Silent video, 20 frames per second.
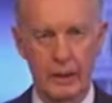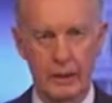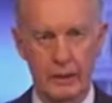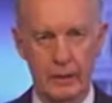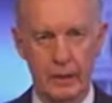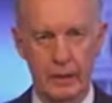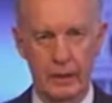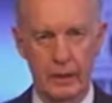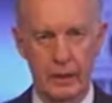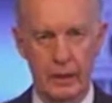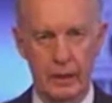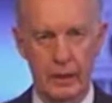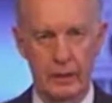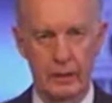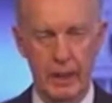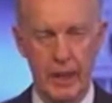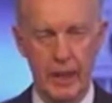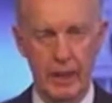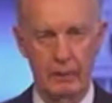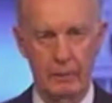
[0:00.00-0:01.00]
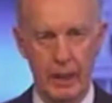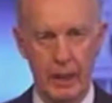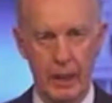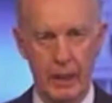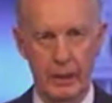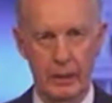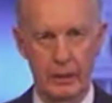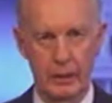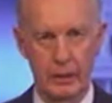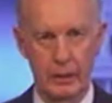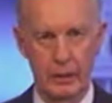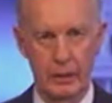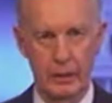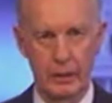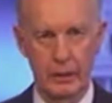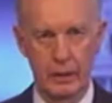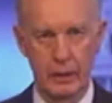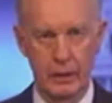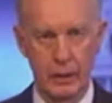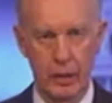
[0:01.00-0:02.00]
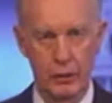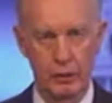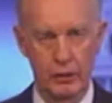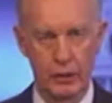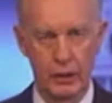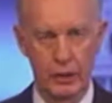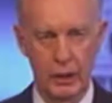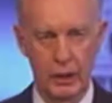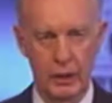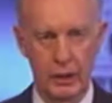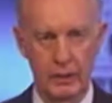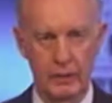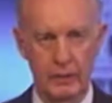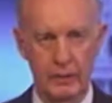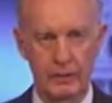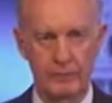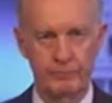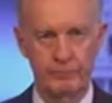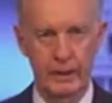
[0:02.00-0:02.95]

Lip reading: that the Taliban are going to negotiate,